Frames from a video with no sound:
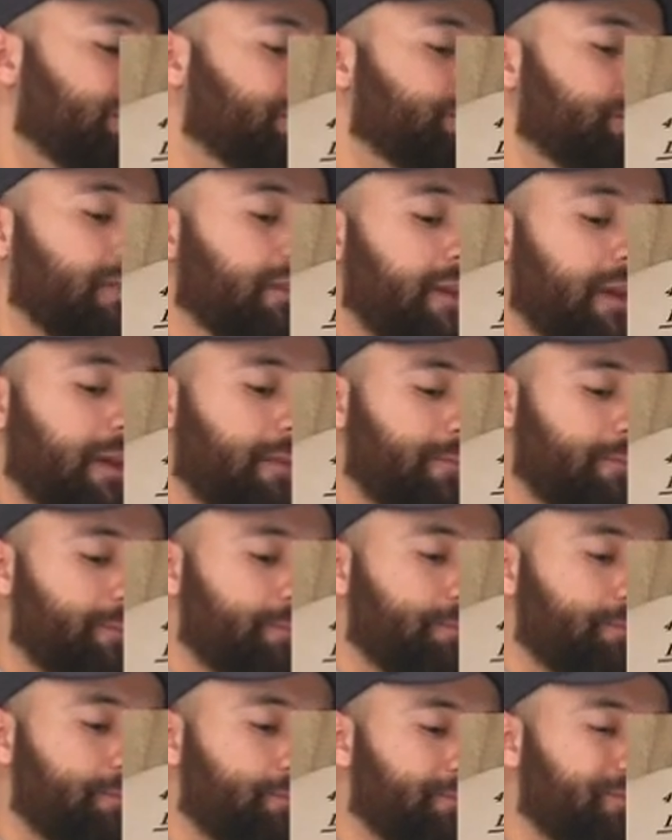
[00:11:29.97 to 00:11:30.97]
Okay?
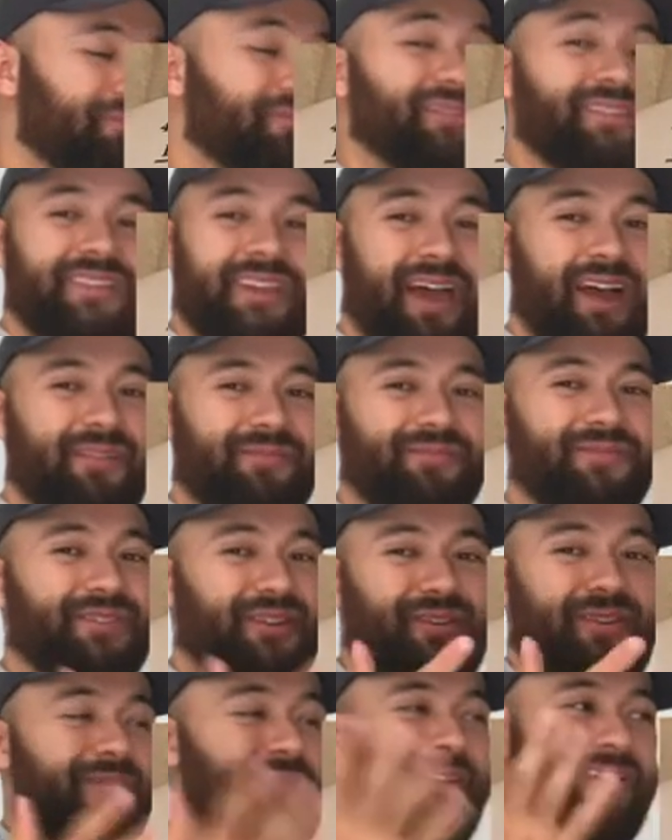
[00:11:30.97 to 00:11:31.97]
Yeah, so
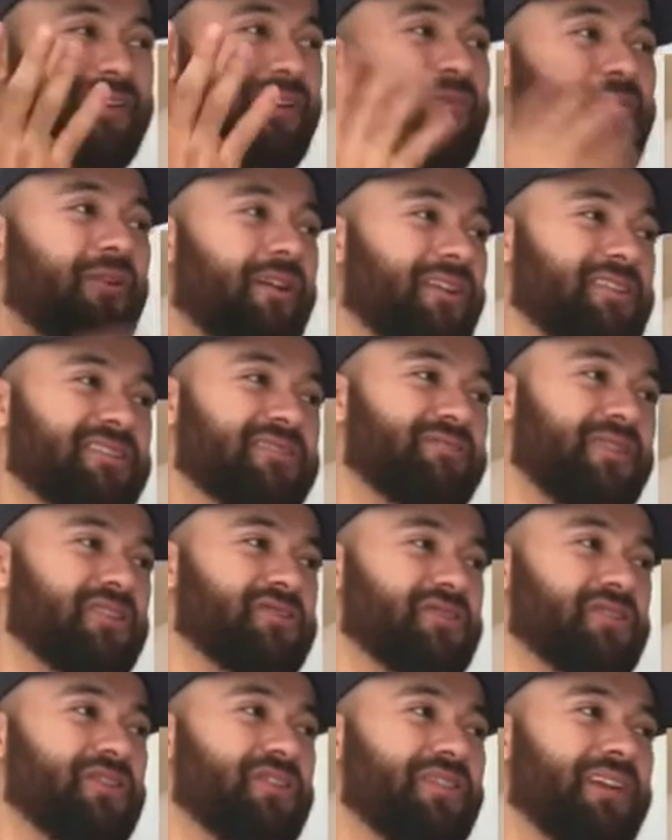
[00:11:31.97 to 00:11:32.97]
I mean, you want to just make
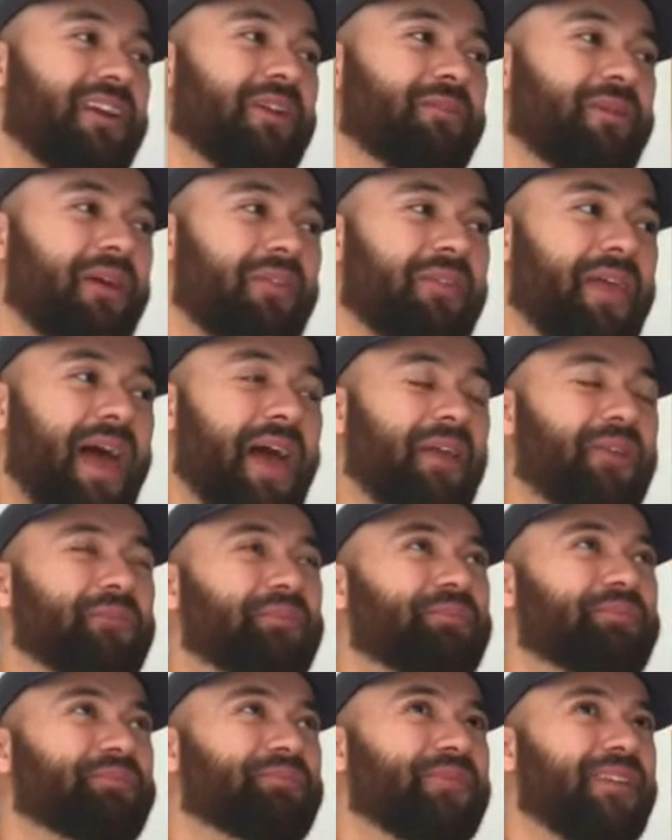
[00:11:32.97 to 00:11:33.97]
sure you think about that.
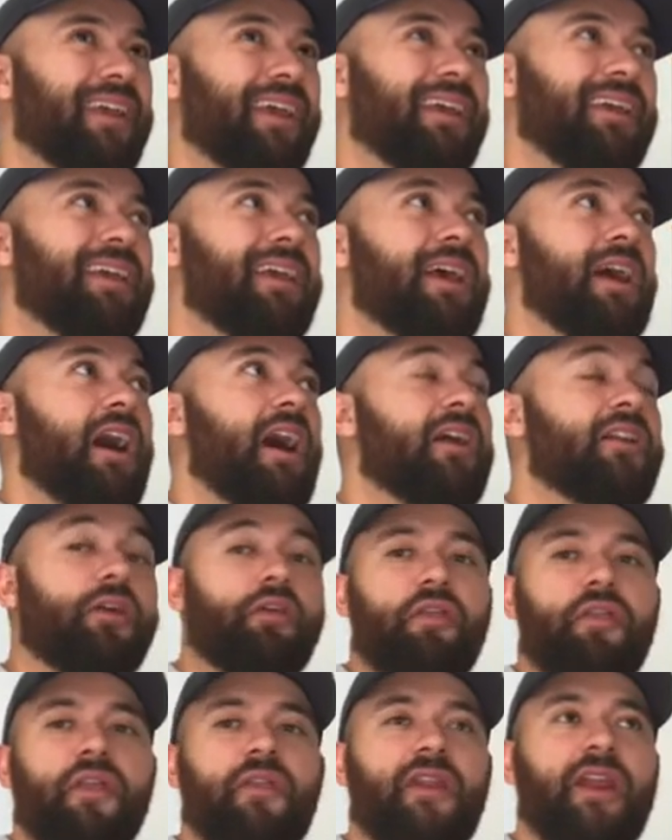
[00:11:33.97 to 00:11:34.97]
Okay? Another
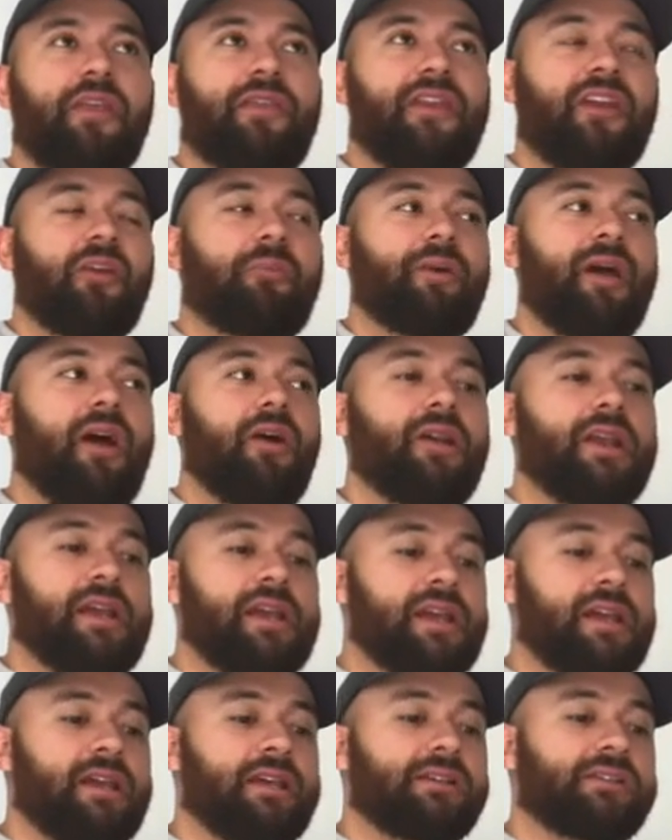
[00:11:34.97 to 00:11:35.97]
thing that I think about
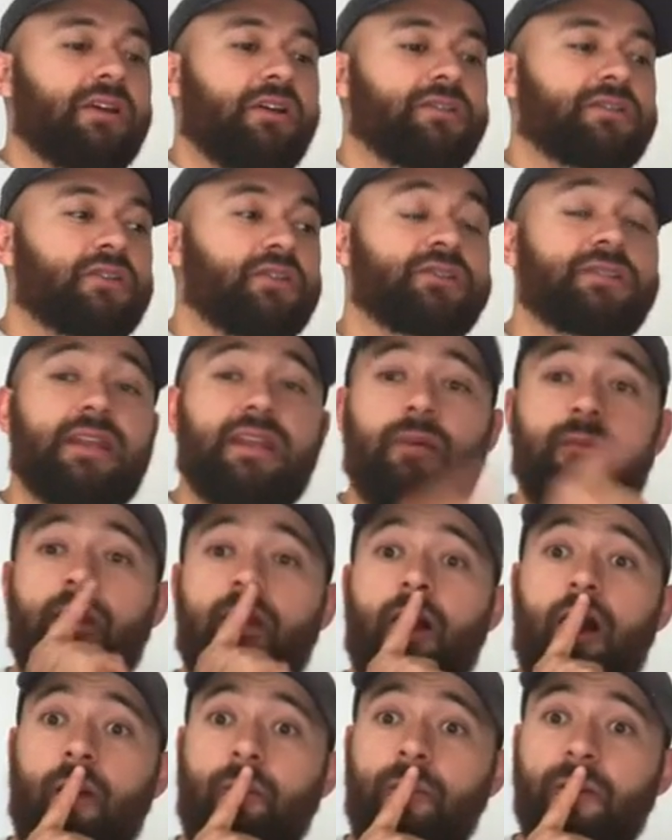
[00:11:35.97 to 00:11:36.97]
is also setting my
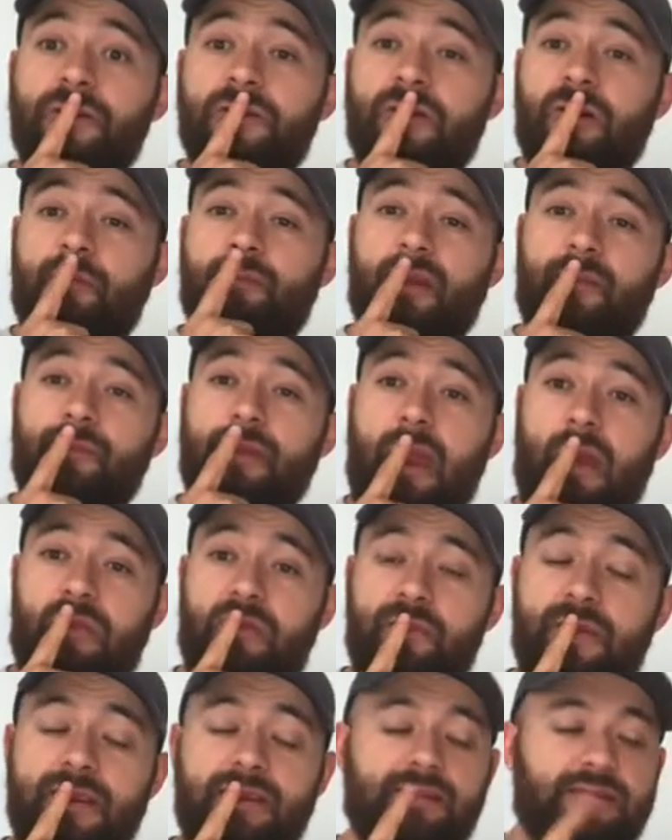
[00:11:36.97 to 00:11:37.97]
embouchure on my
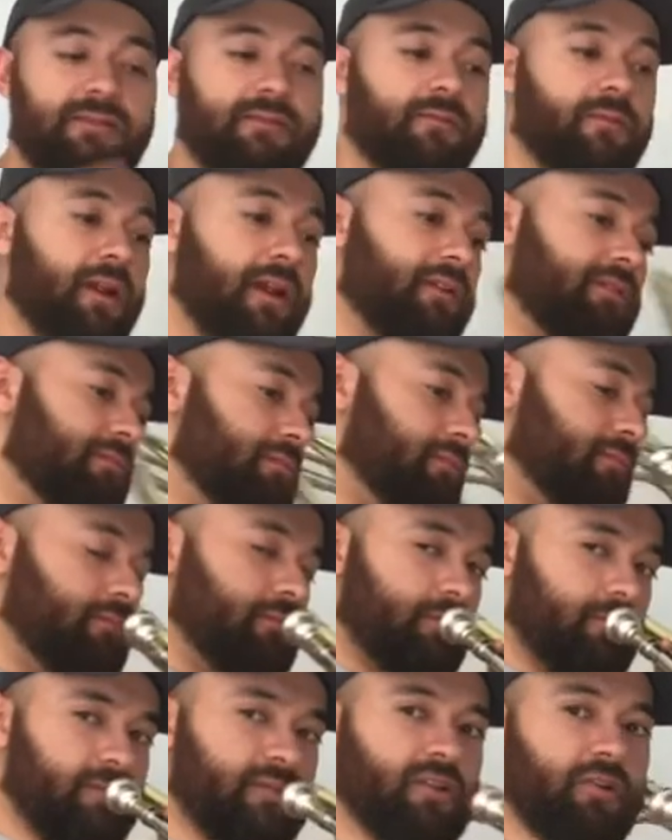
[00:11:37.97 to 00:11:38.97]
mouthpiece, right?
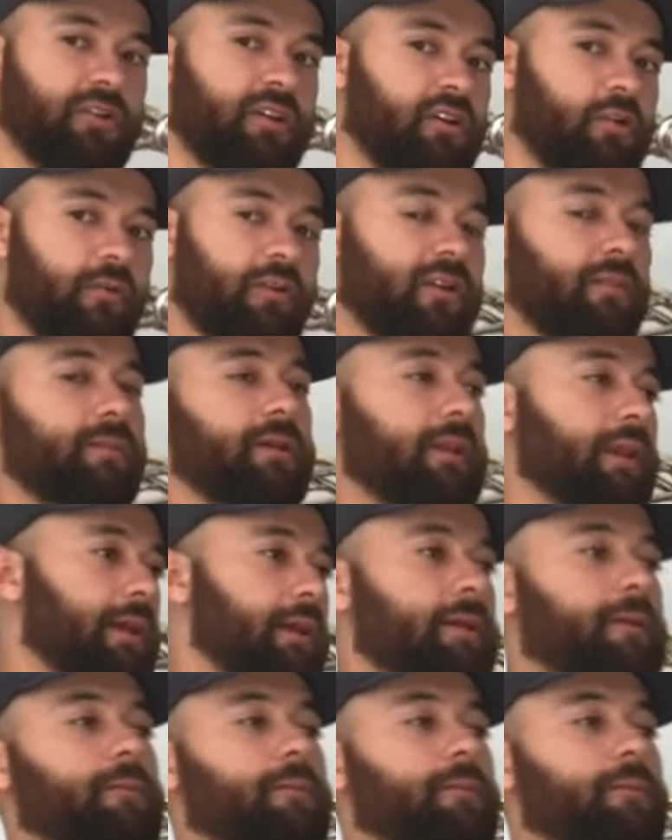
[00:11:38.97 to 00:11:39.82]
So you don't want to be like,